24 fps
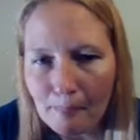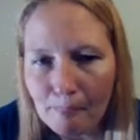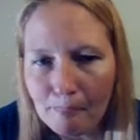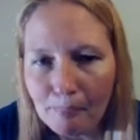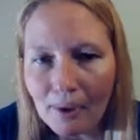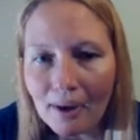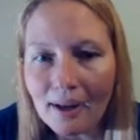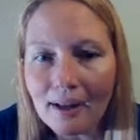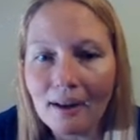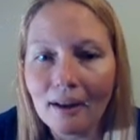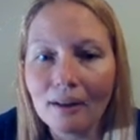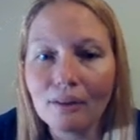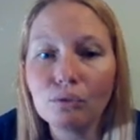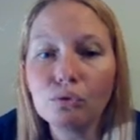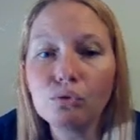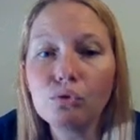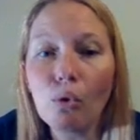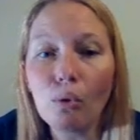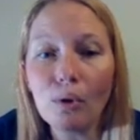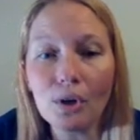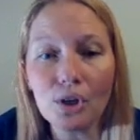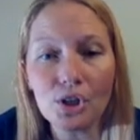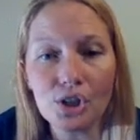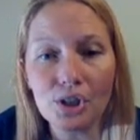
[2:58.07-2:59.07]
but
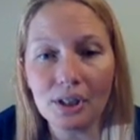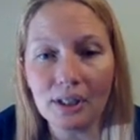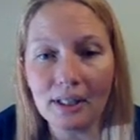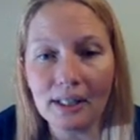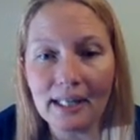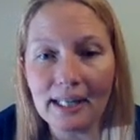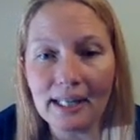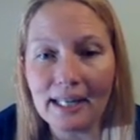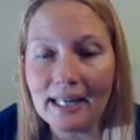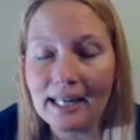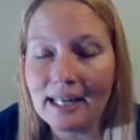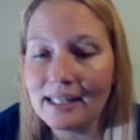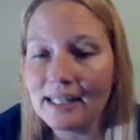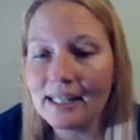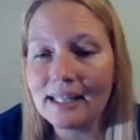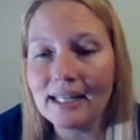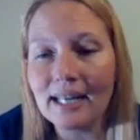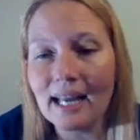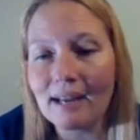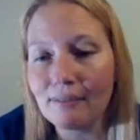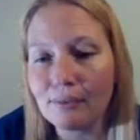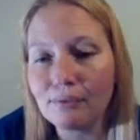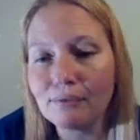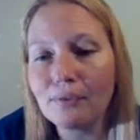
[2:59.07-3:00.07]
unfortunately, he
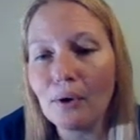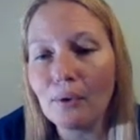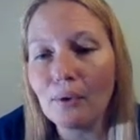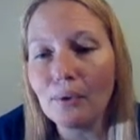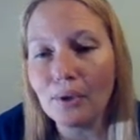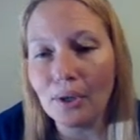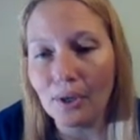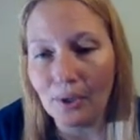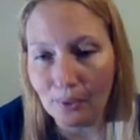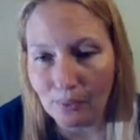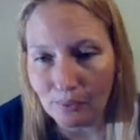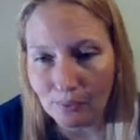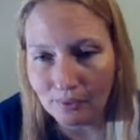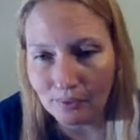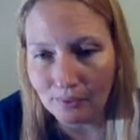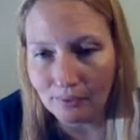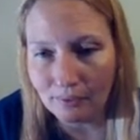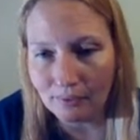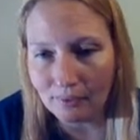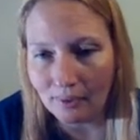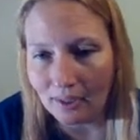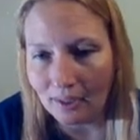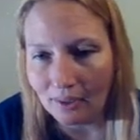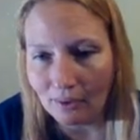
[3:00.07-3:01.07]
didn't have a photo
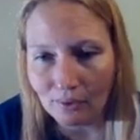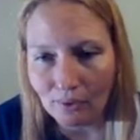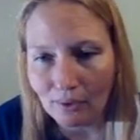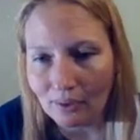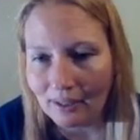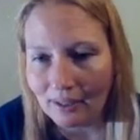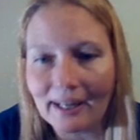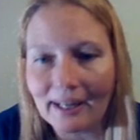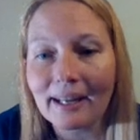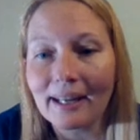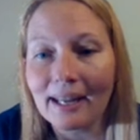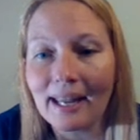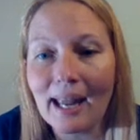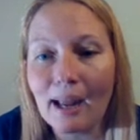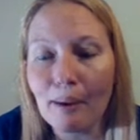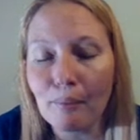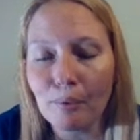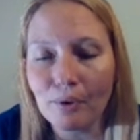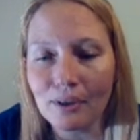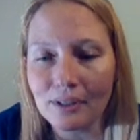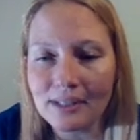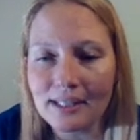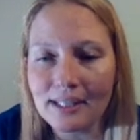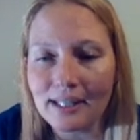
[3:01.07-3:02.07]
uh, like a
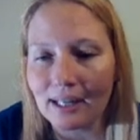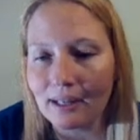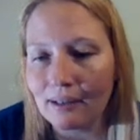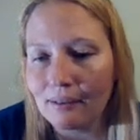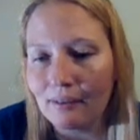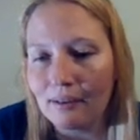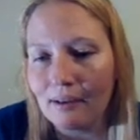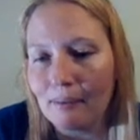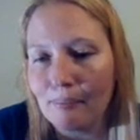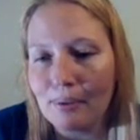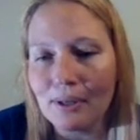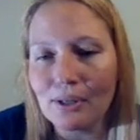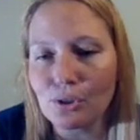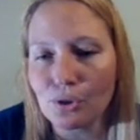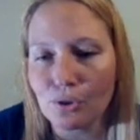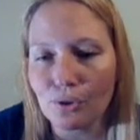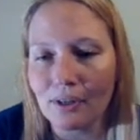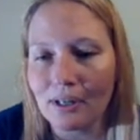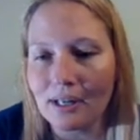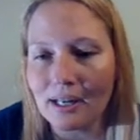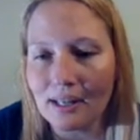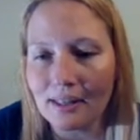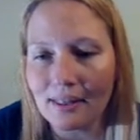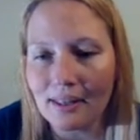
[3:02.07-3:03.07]
camera to take a, a,
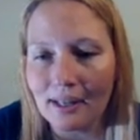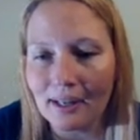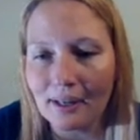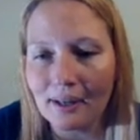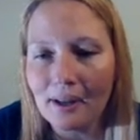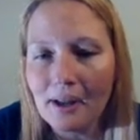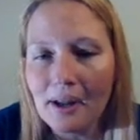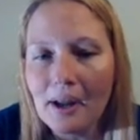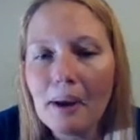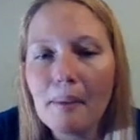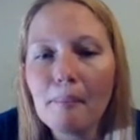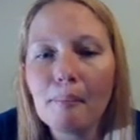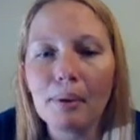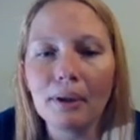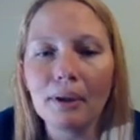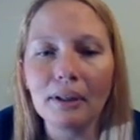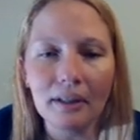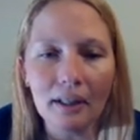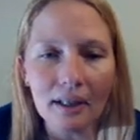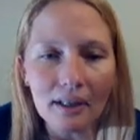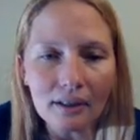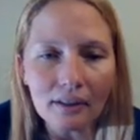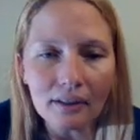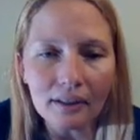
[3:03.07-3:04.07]
picture or anything.
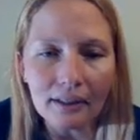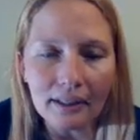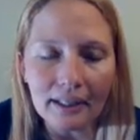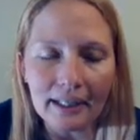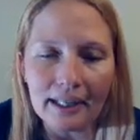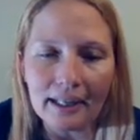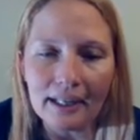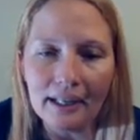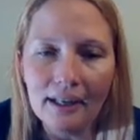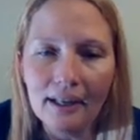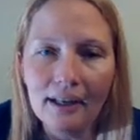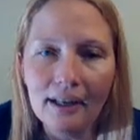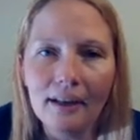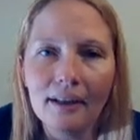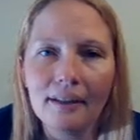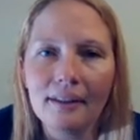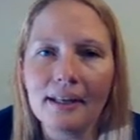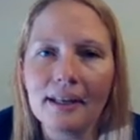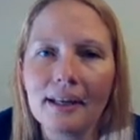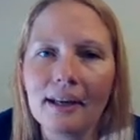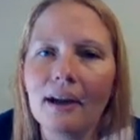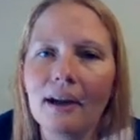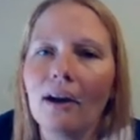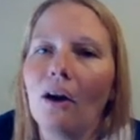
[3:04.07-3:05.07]
But luckily,
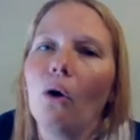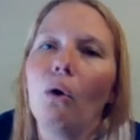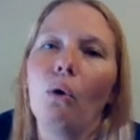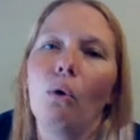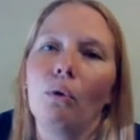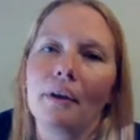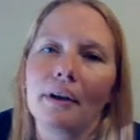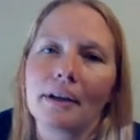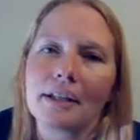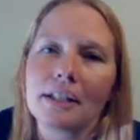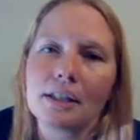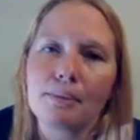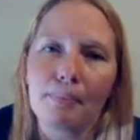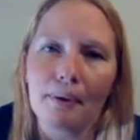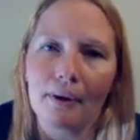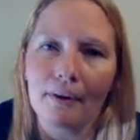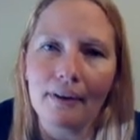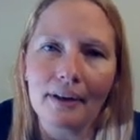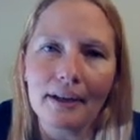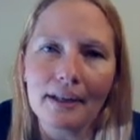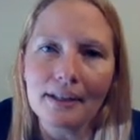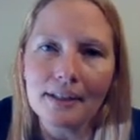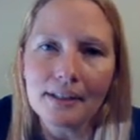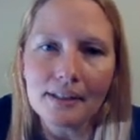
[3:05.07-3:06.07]
the whole
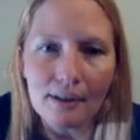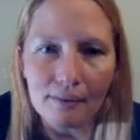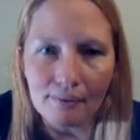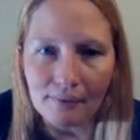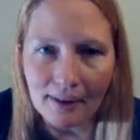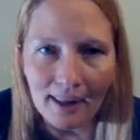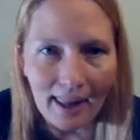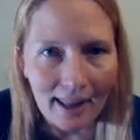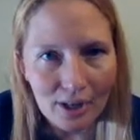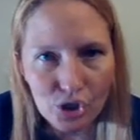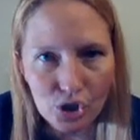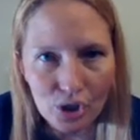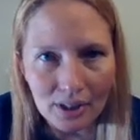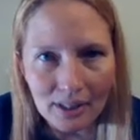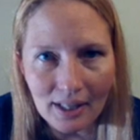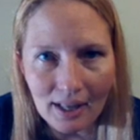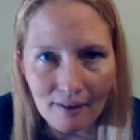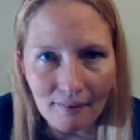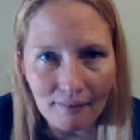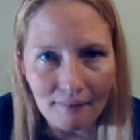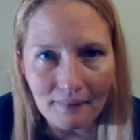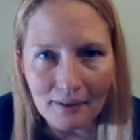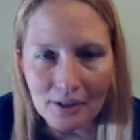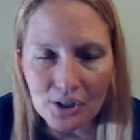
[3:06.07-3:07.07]
experience of catching
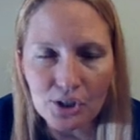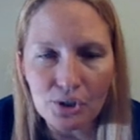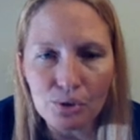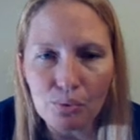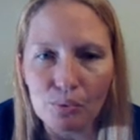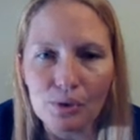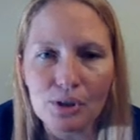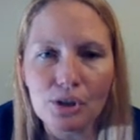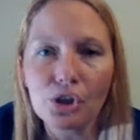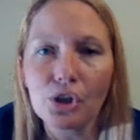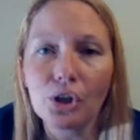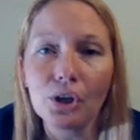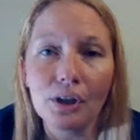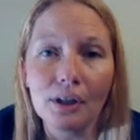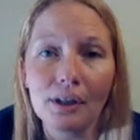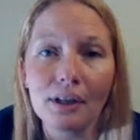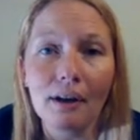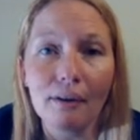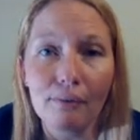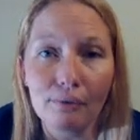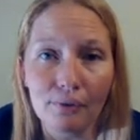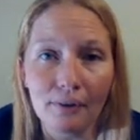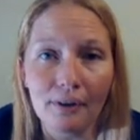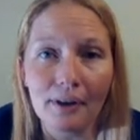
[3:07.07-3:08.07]
that fish was good
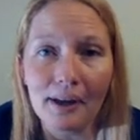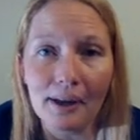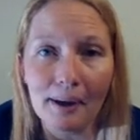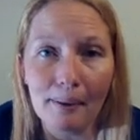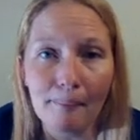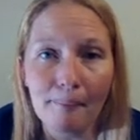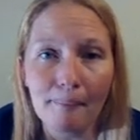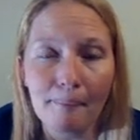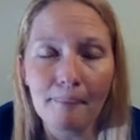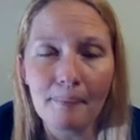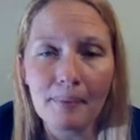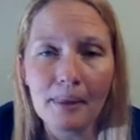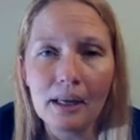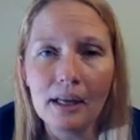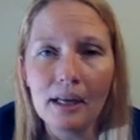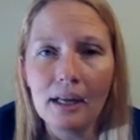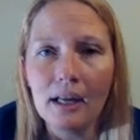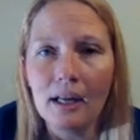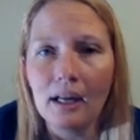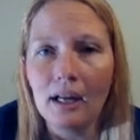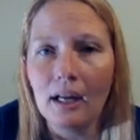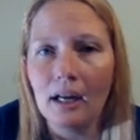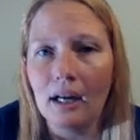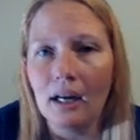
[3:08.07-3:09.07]
enough for him.
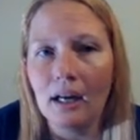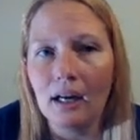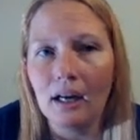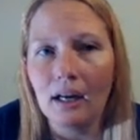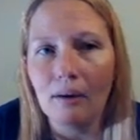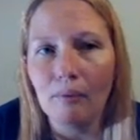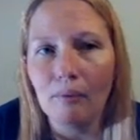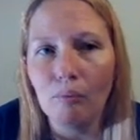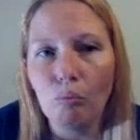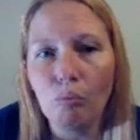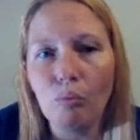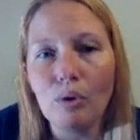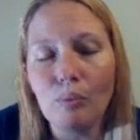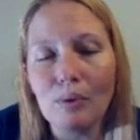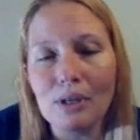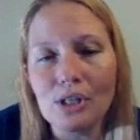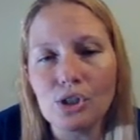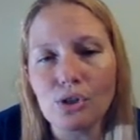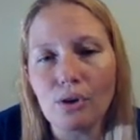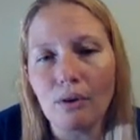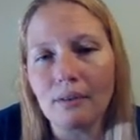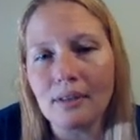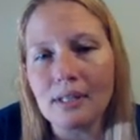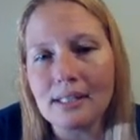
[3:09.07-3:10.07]
Um, when we
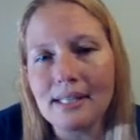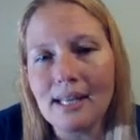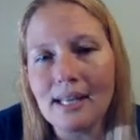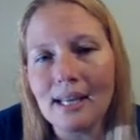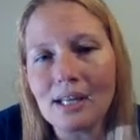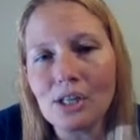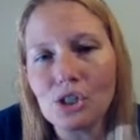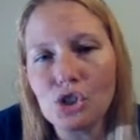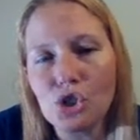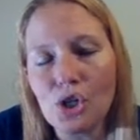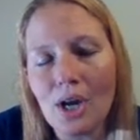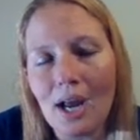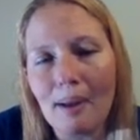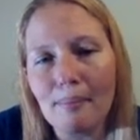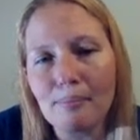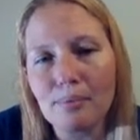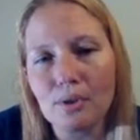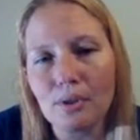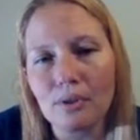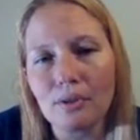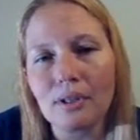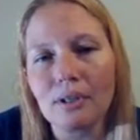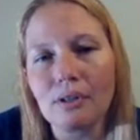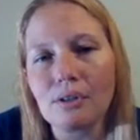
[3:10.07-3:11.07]
start this next
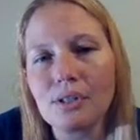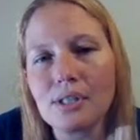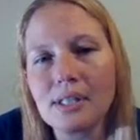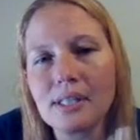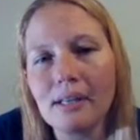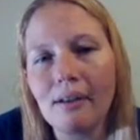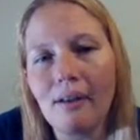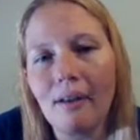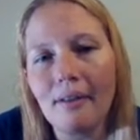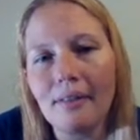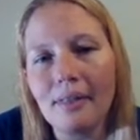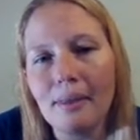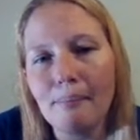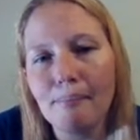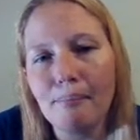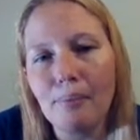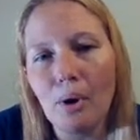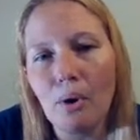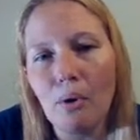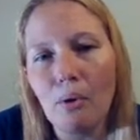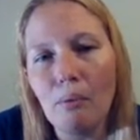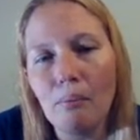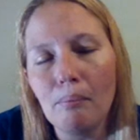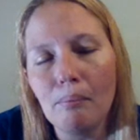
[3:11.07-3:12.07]
chapter, they're still on the
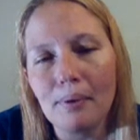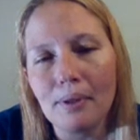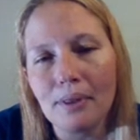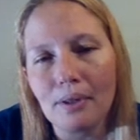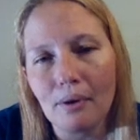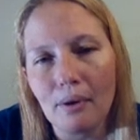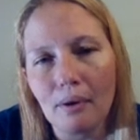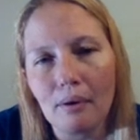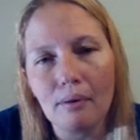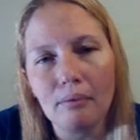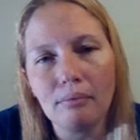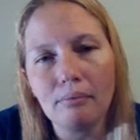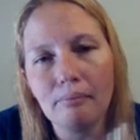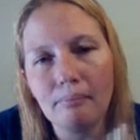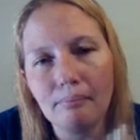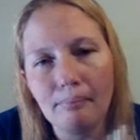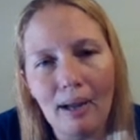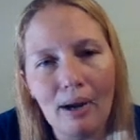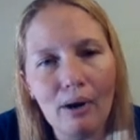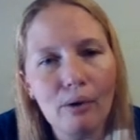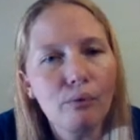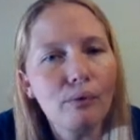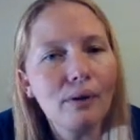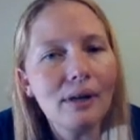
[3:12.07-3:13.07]
boat, but they're
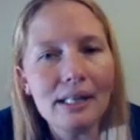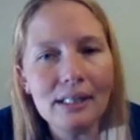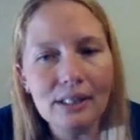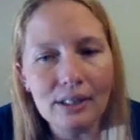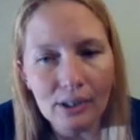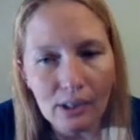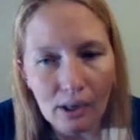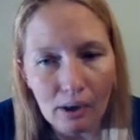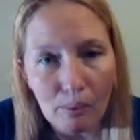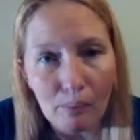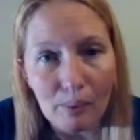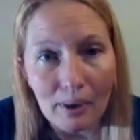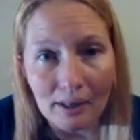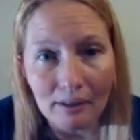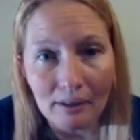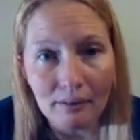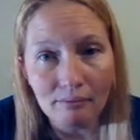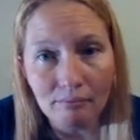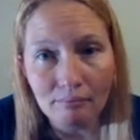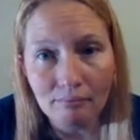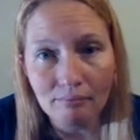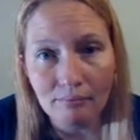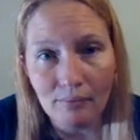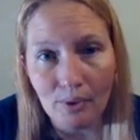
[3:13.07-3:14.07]
about ready to go
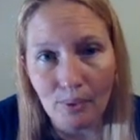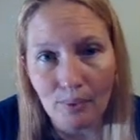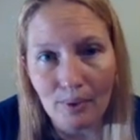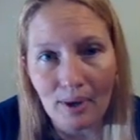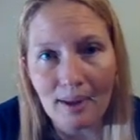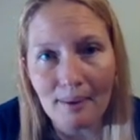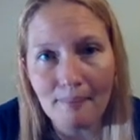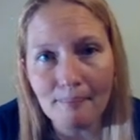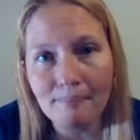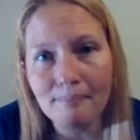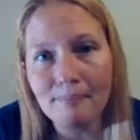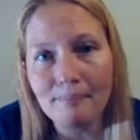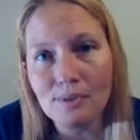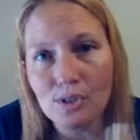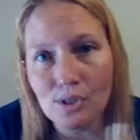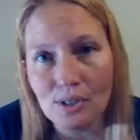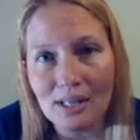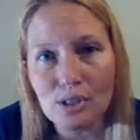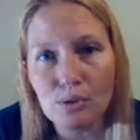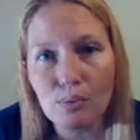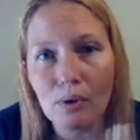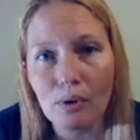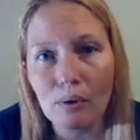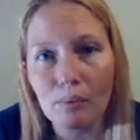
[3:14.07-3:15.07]
in. Okay,
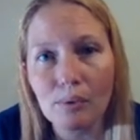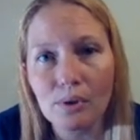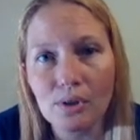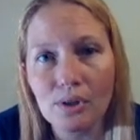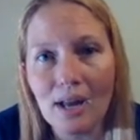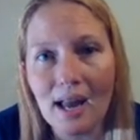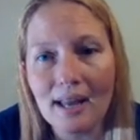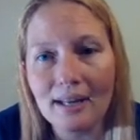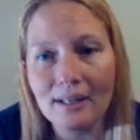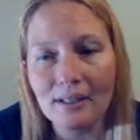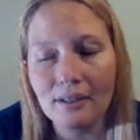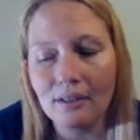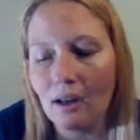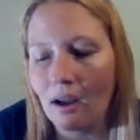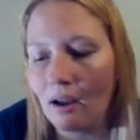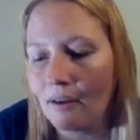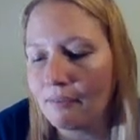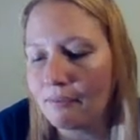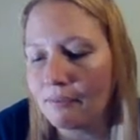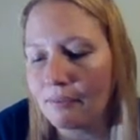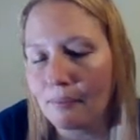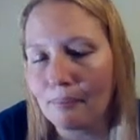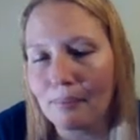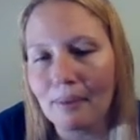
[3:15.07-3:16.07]
so that's where we're headed
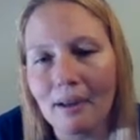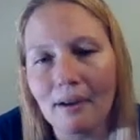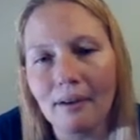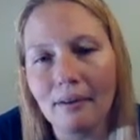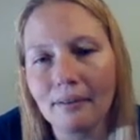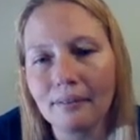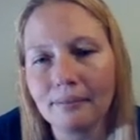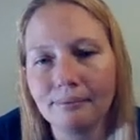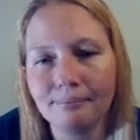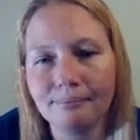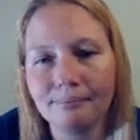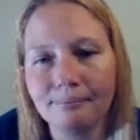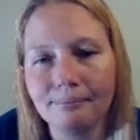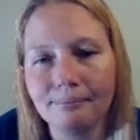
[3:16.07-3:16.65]
off from there.